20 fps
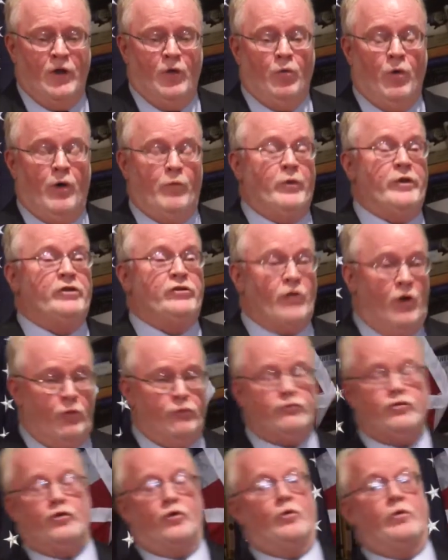What we
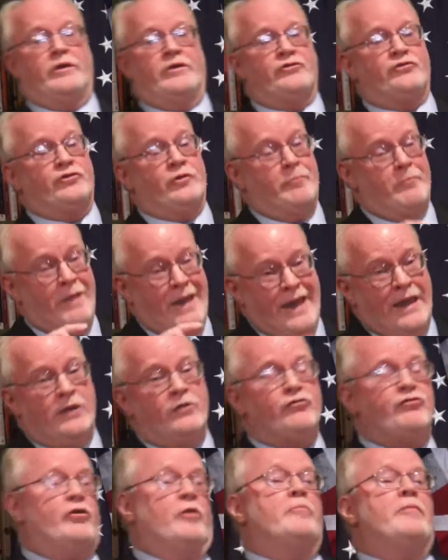don't do is
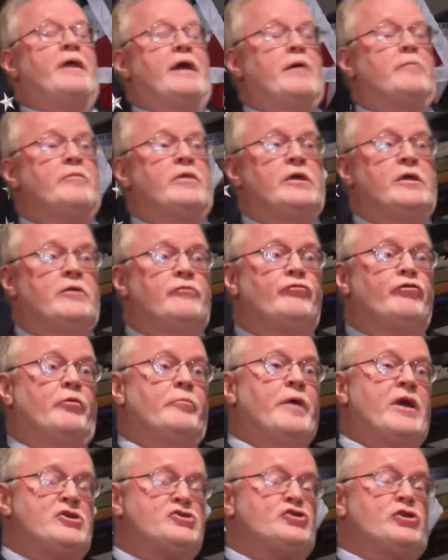demand from them the
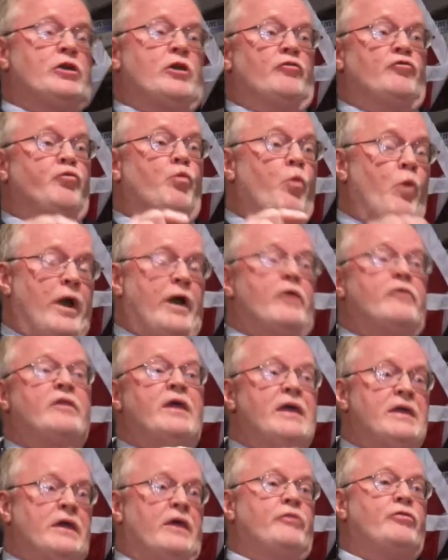information of where
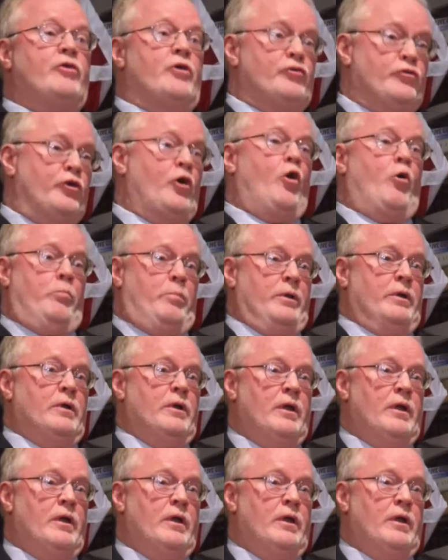they get their dope.